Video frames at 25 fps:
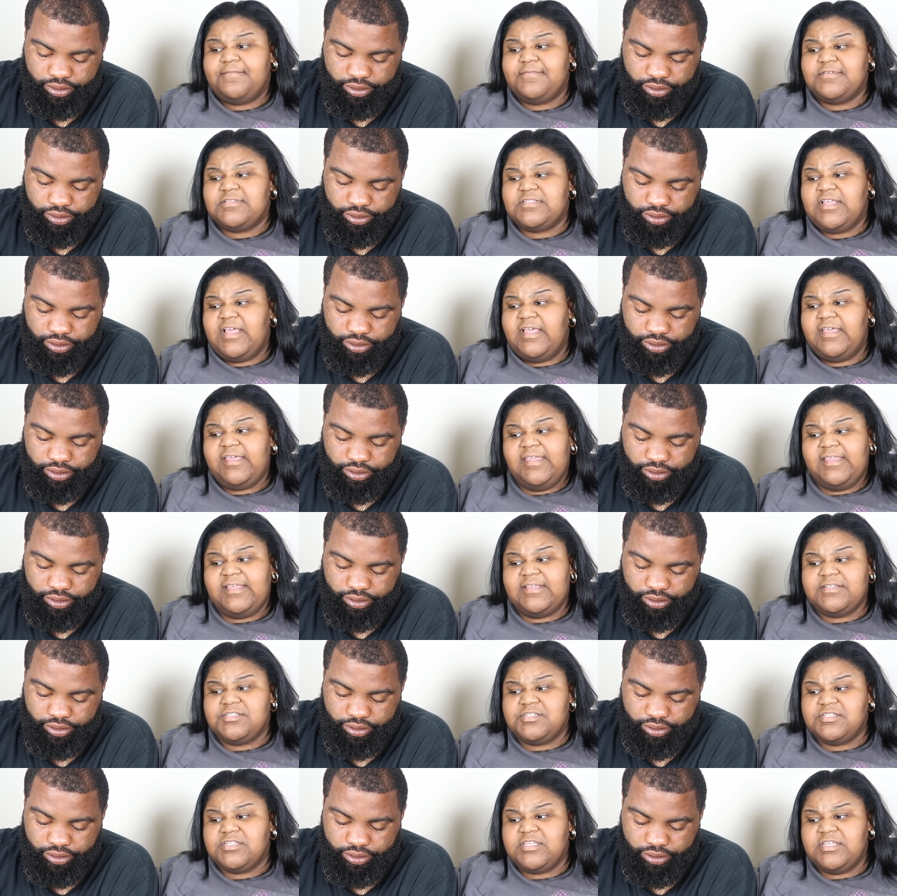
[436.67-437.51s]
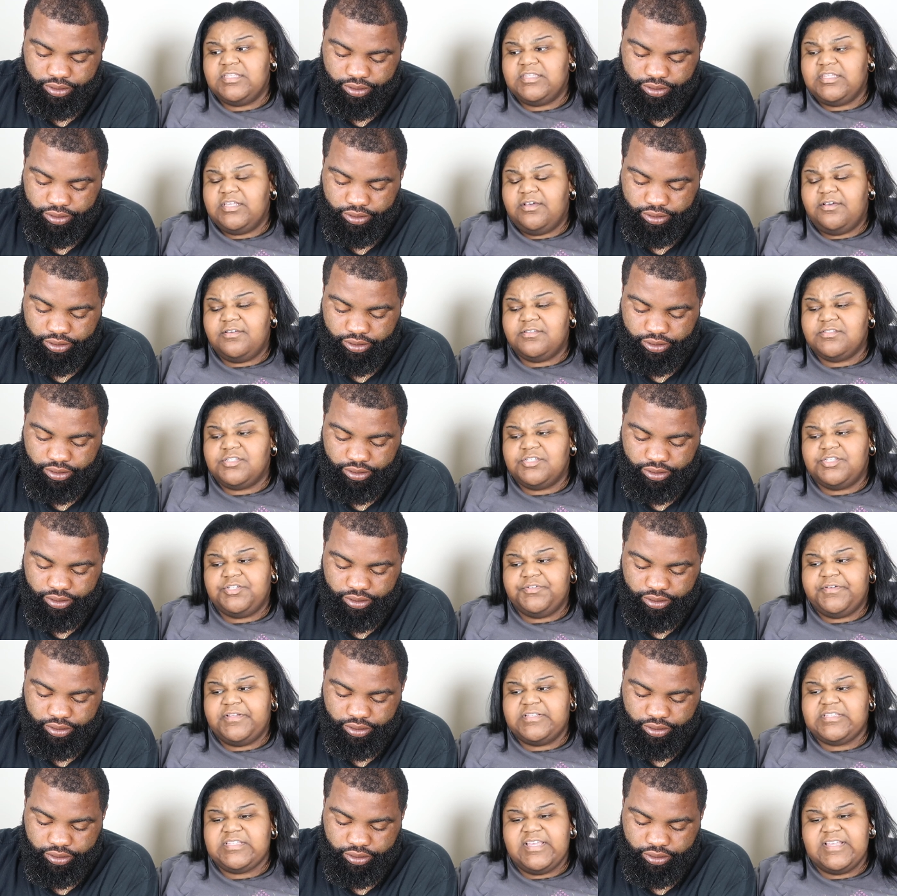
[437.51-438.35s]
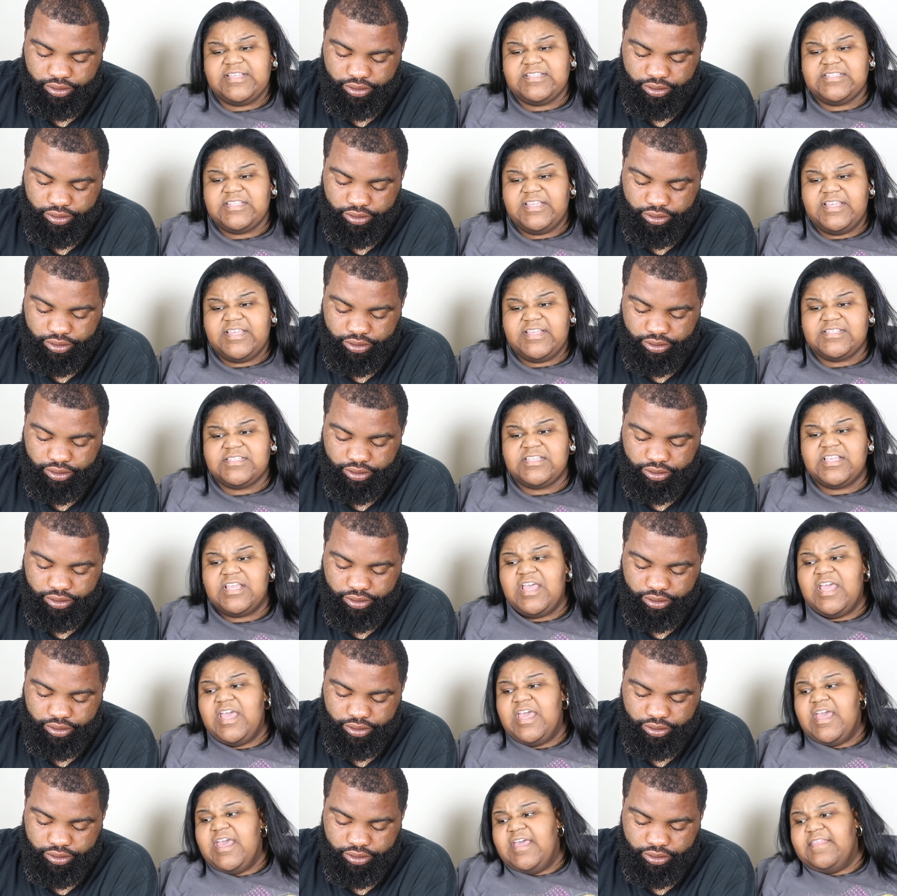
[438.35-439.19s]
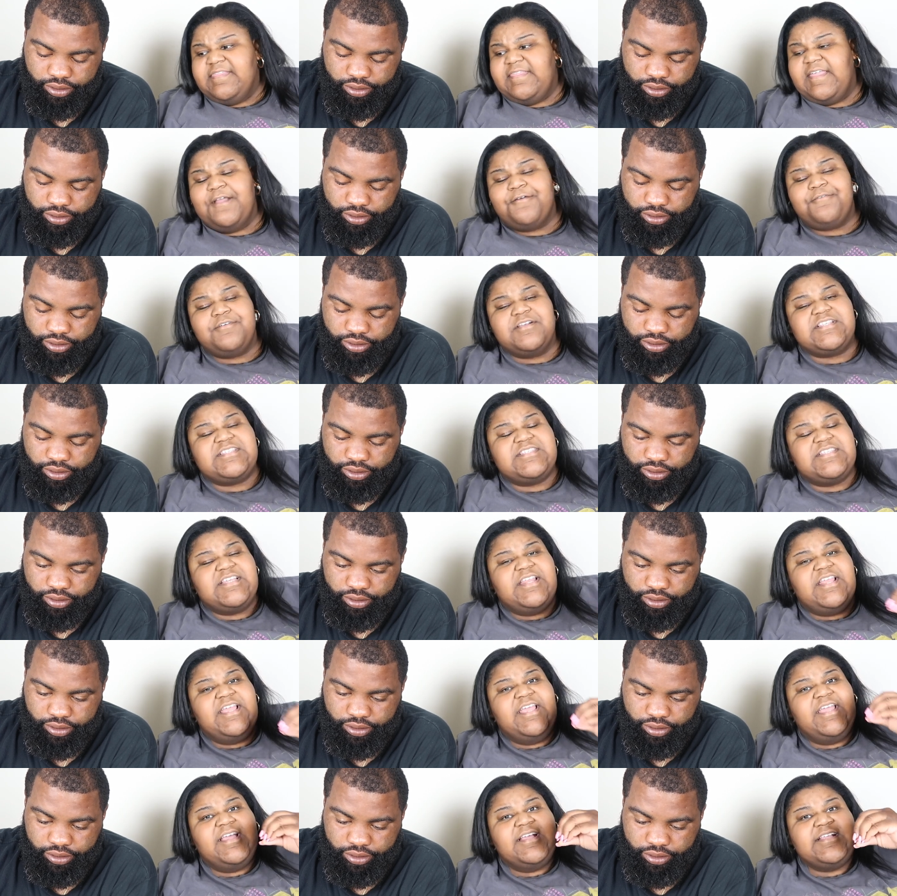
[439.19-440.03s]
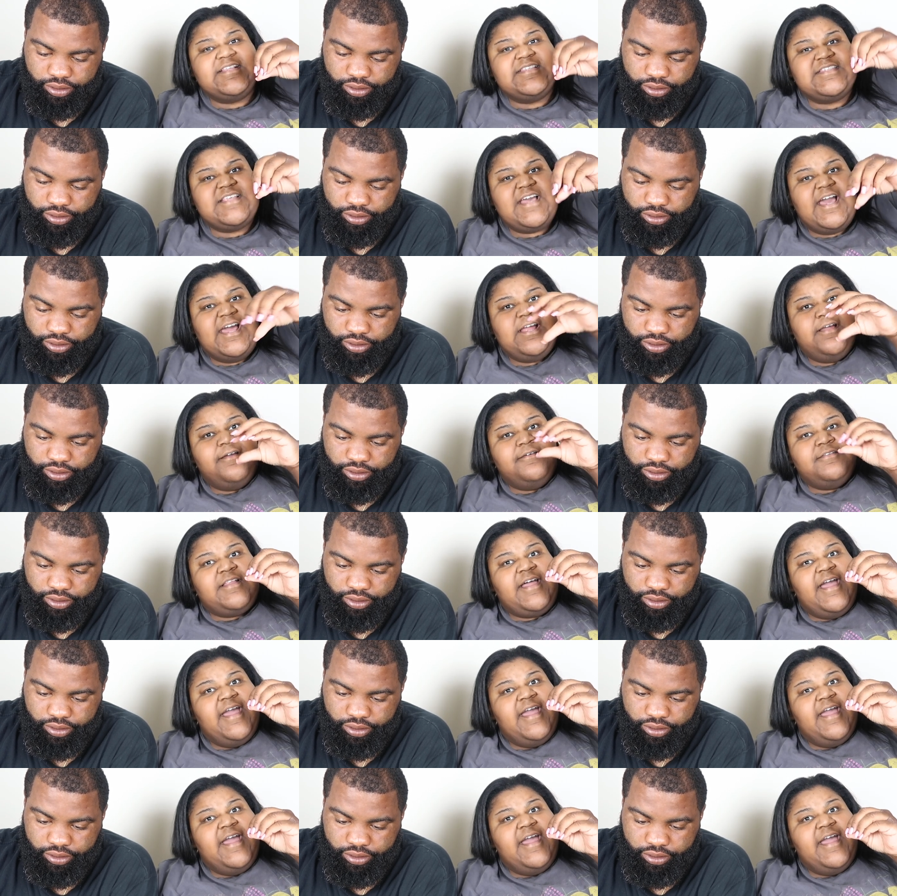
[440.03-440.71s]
Speaker 1: I was like, yeah, let's just get those to do a taste test. They were sitting inside,